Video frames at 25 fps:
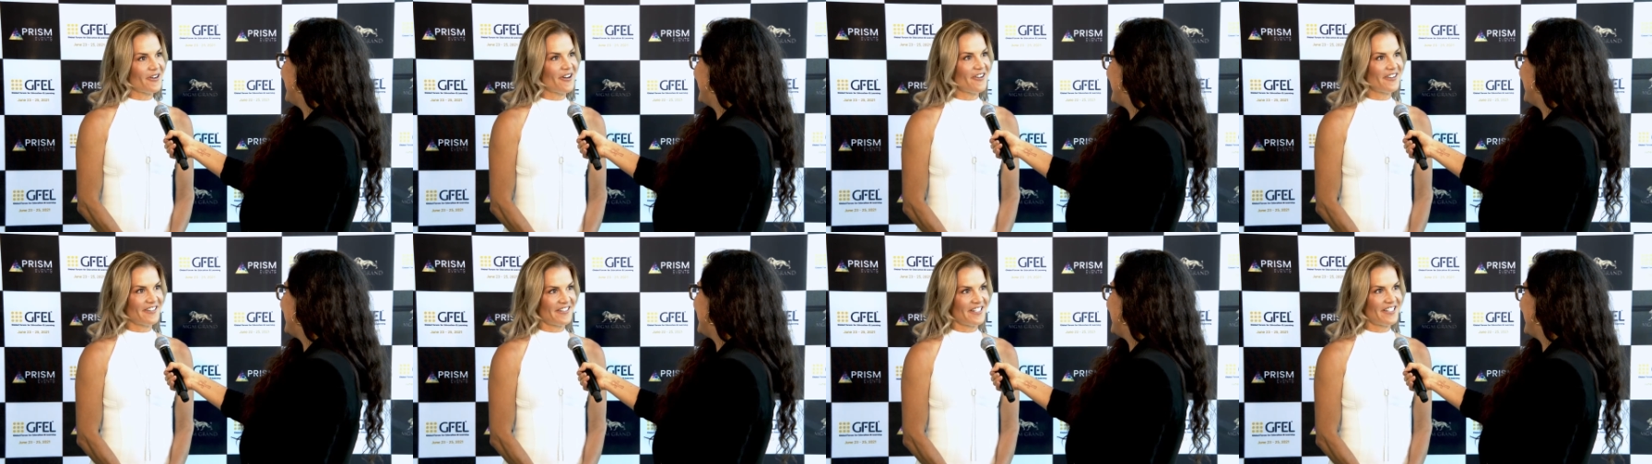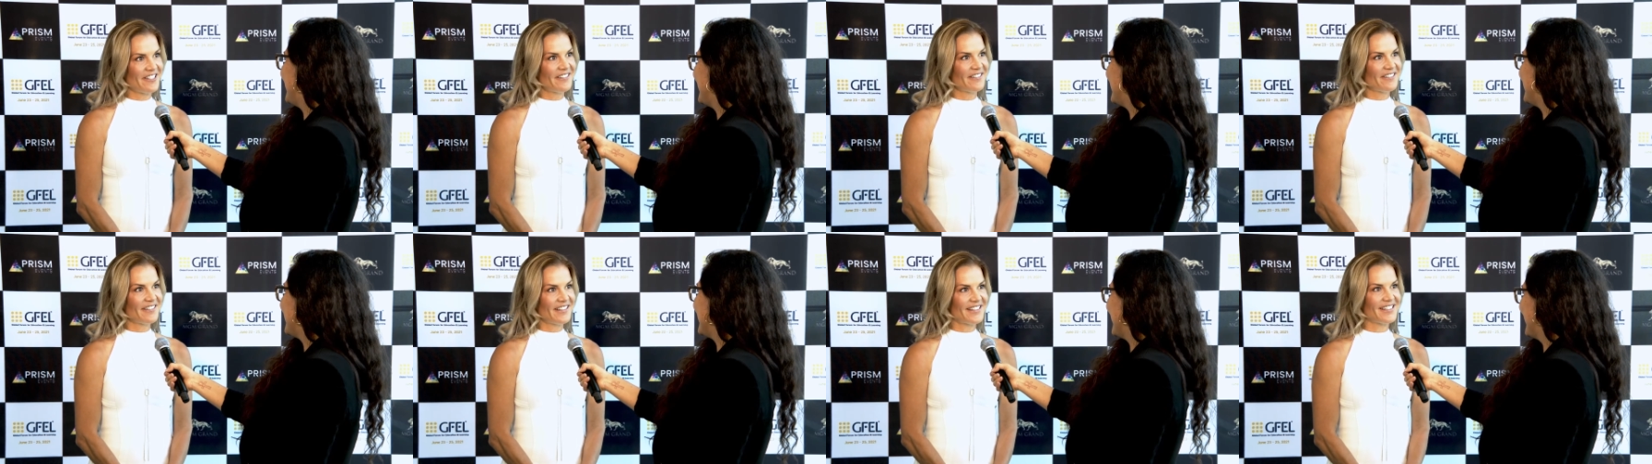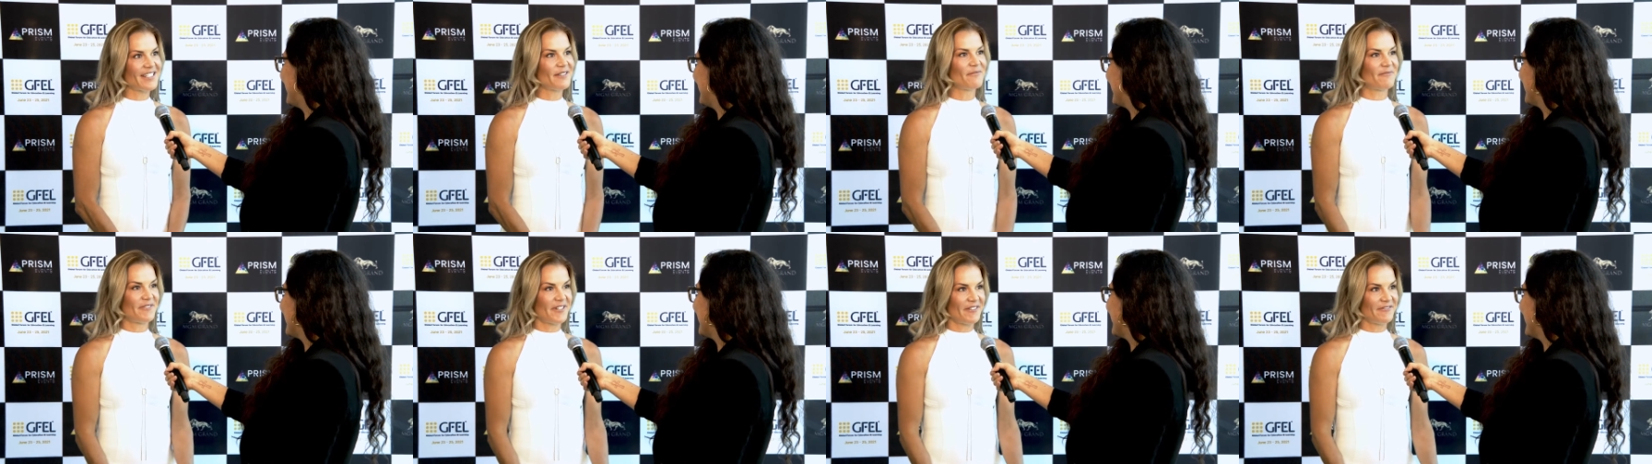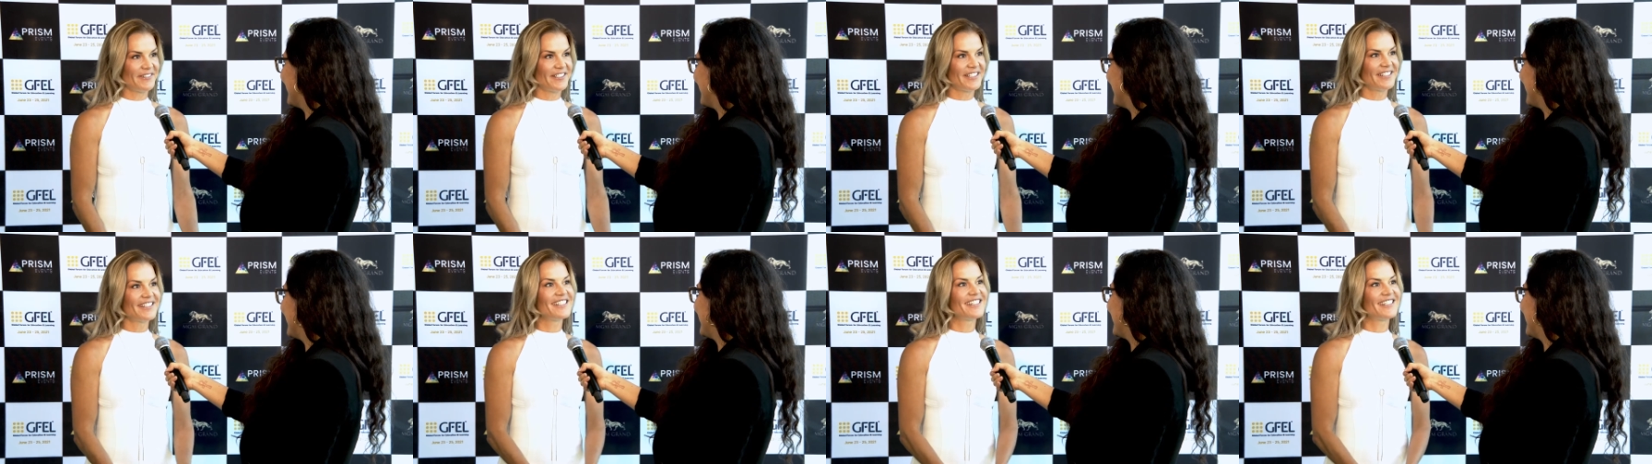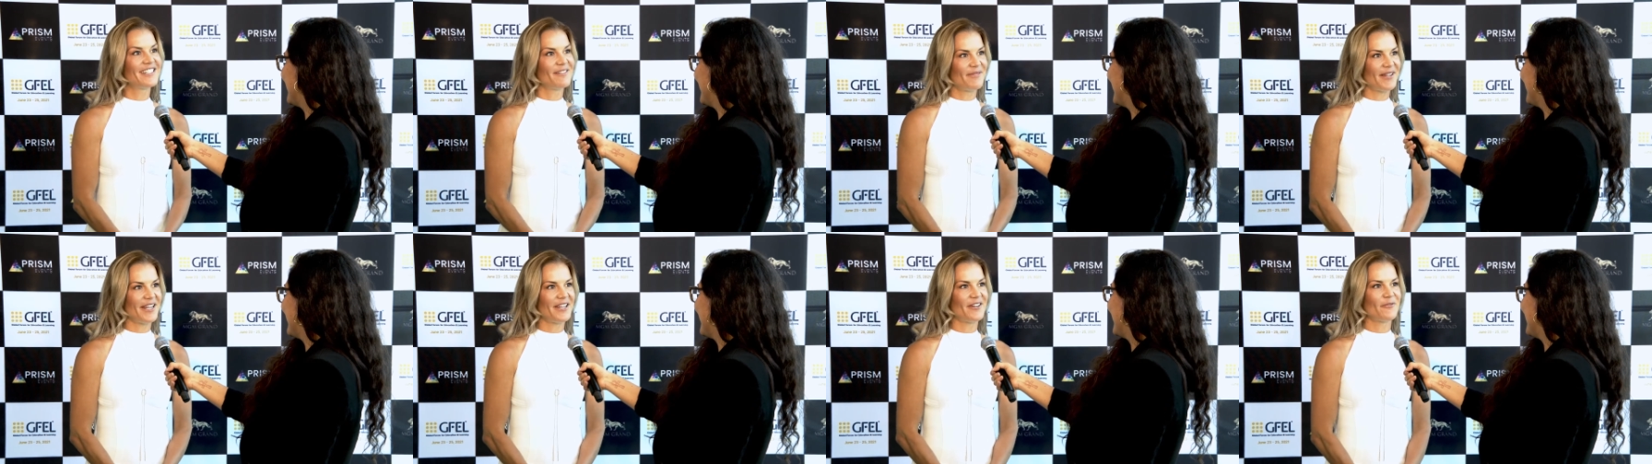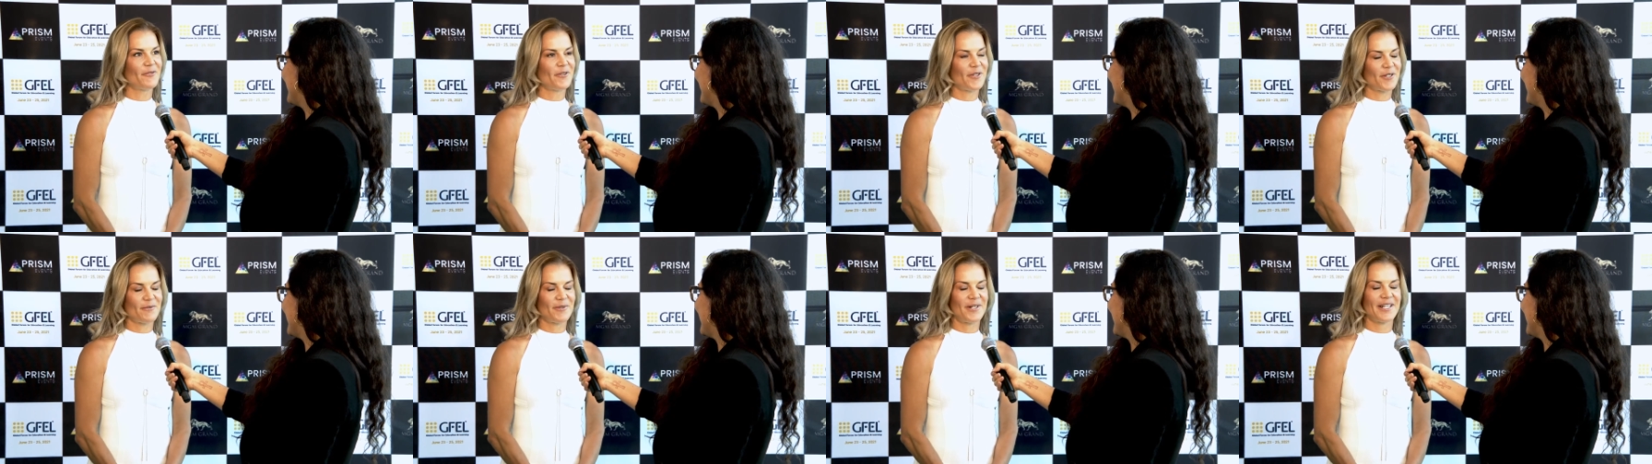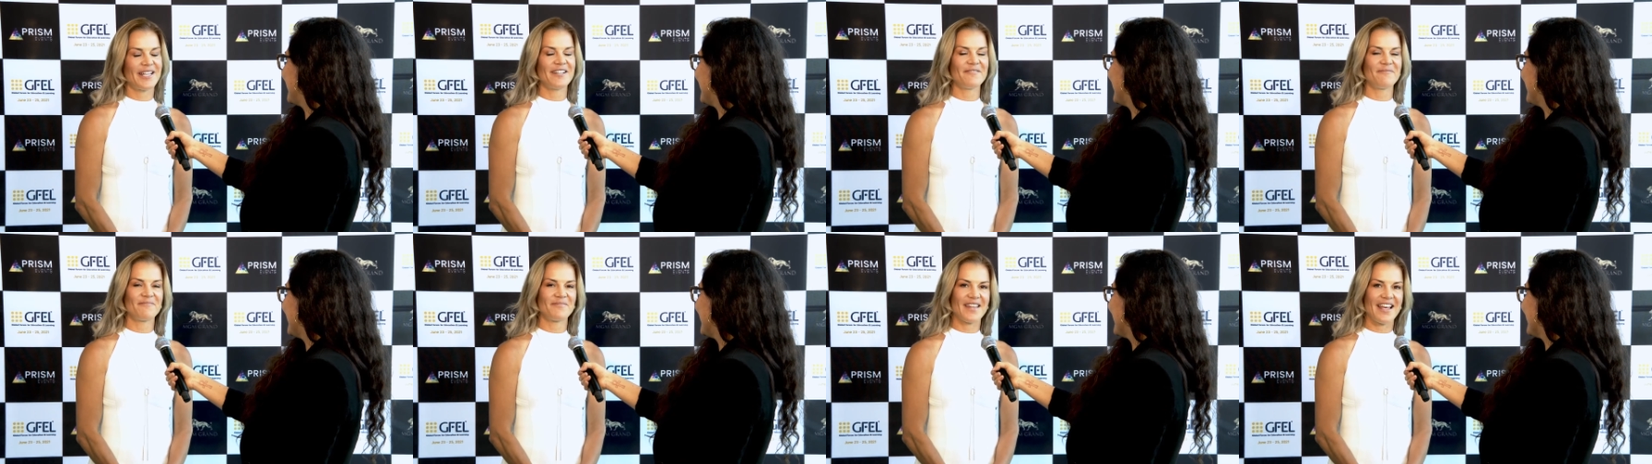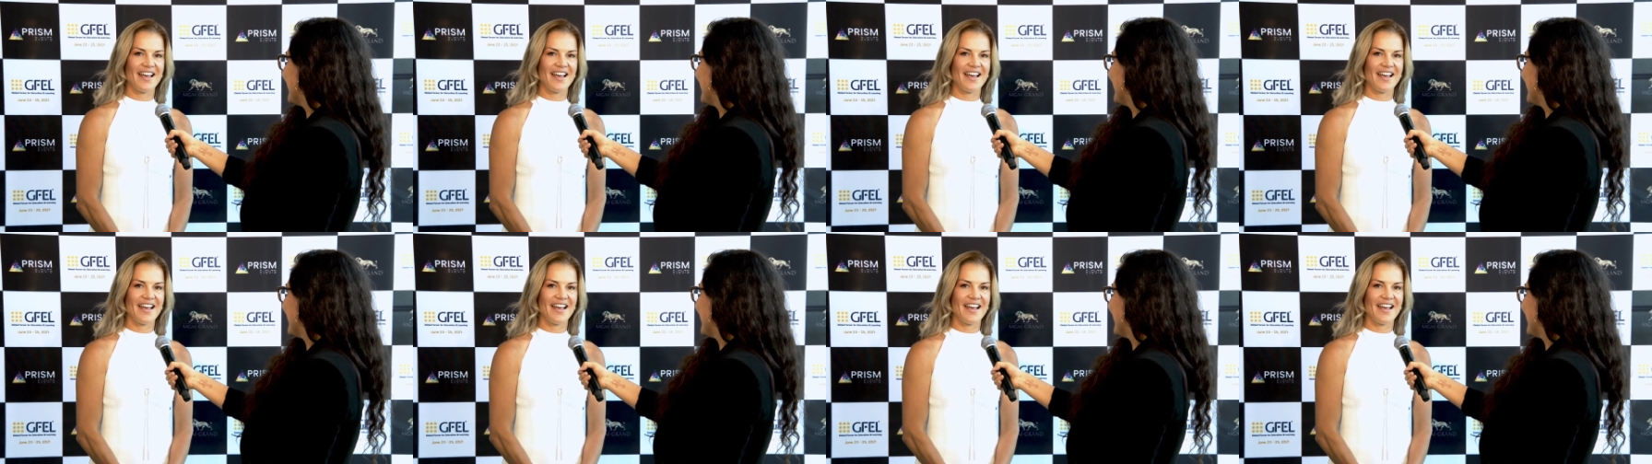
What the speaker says: honor. It's a privilege to be an award winner.